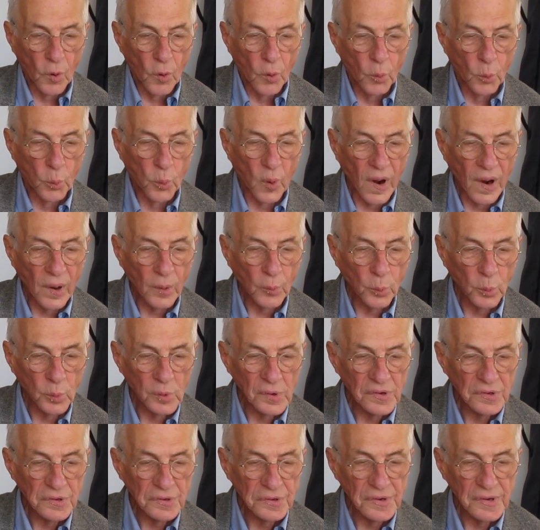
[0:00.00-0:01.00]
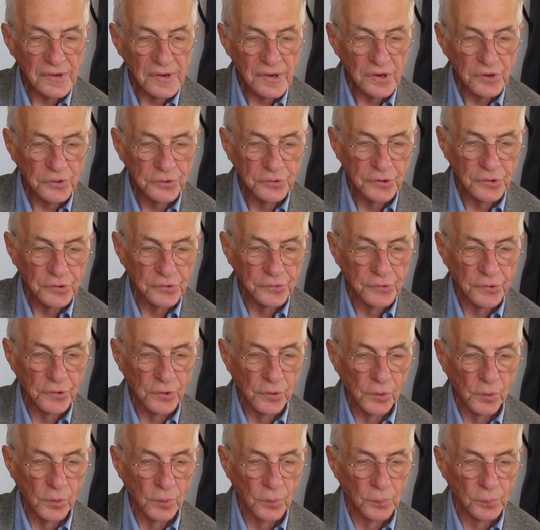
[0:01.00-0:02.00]
what we need to
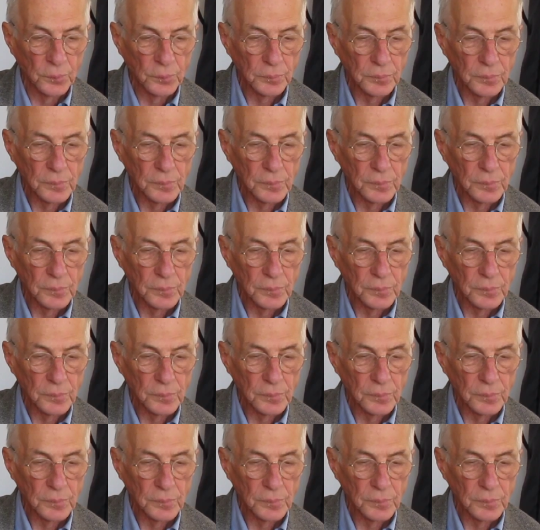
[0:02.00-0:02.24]
do